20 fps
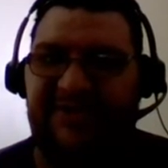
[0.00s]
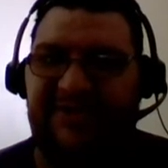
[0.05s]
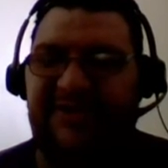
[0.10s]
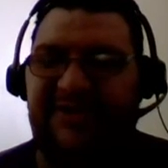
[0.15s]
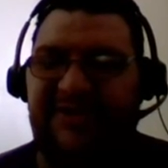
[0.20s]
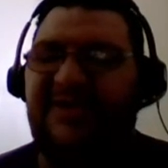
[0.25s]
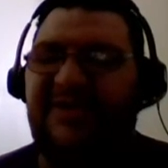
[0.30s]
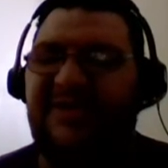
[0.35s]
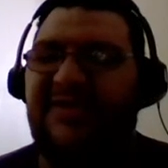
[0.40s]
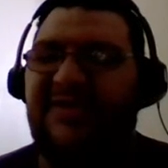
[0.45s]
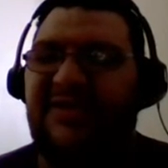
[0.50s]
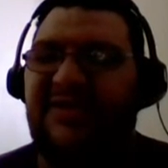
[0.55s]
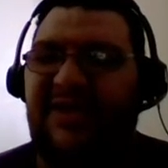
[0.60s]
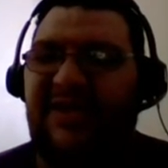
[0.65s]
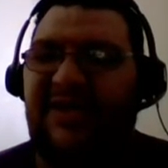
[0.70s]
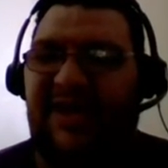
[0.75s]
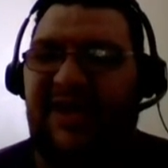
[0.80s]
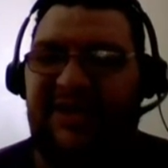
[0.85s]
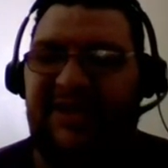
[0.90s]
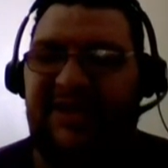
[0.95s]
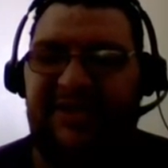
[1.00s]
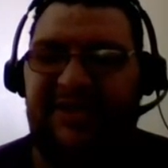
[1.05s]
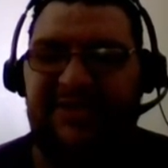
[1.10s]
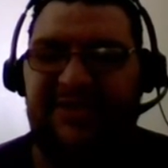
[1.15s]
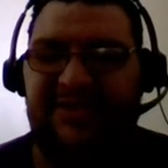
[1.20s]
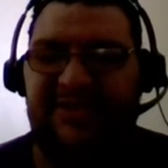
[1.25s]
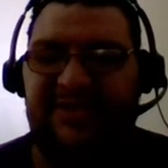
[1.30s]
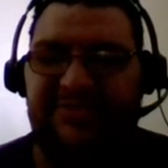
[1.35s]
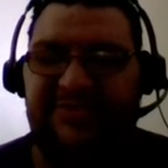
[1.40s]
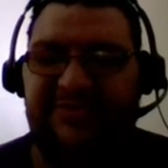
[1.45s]
and it is where
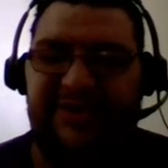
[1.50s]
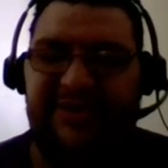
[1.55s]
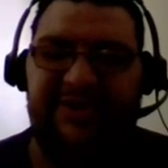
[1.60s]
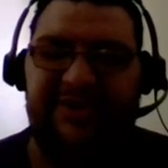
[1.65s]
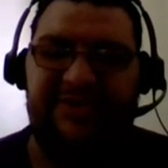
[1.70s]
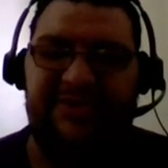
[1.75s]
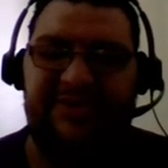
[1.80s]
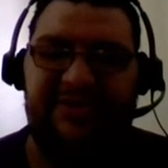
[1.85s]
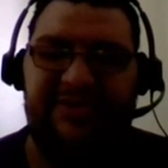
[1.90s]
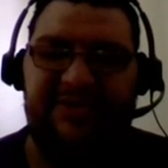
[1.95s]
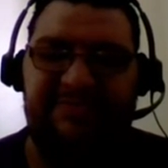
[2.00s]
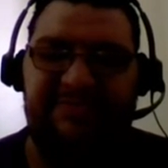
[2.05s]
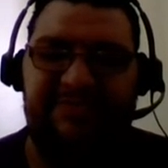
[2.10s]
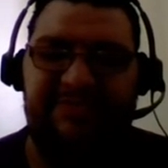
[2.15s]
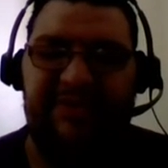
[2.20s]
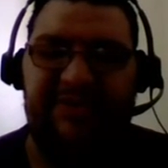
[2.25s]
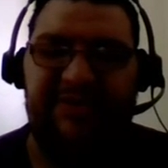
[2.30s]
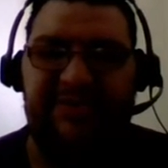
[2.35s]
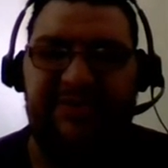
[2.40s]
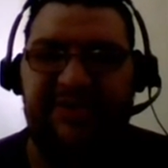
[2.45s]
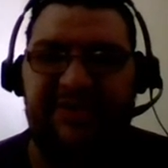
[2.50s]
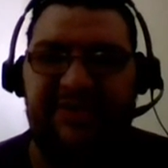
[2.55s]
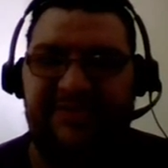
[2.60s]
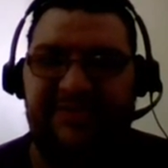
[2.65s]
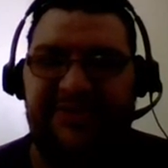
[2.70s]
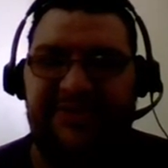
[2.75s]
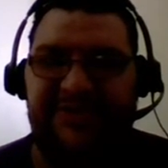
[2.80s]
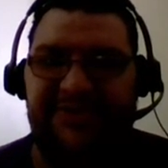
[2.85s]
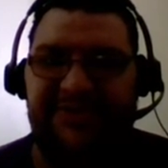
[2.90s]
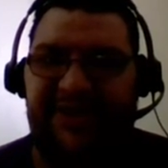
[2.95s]
the bulk of your
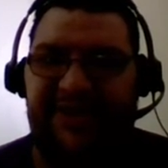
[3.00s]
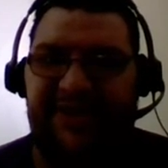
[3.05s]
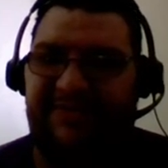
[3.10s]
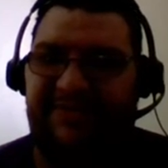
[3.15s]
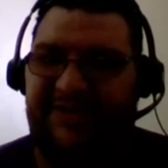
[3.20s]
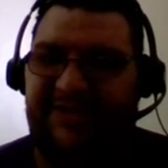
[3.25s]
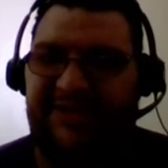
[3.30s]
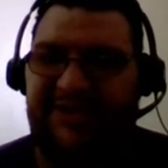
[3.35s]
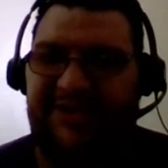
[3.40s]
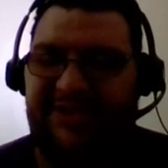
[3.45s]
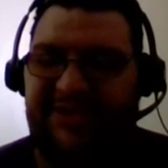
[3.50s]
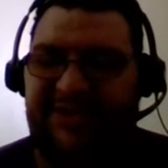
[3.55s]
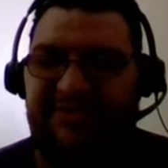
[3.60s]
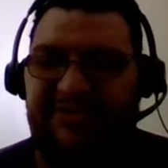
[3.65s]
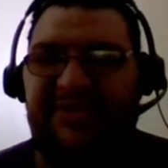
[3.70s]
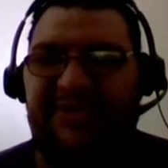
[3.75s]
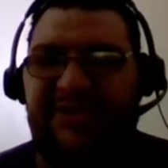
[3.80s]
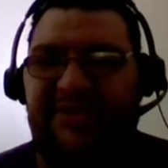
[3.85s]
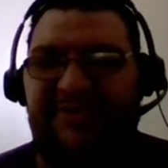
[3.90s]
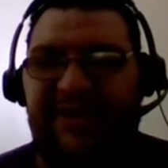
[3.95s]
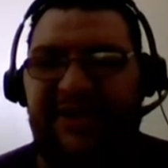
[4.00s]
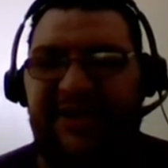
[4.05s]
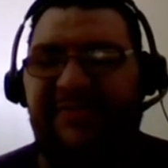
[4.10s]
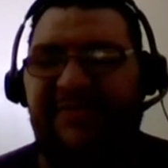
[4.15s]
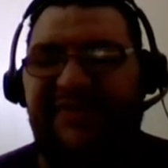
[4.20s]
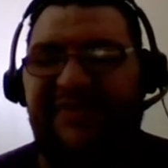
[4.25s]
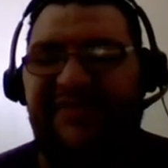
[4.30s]
damage is going to be coming from.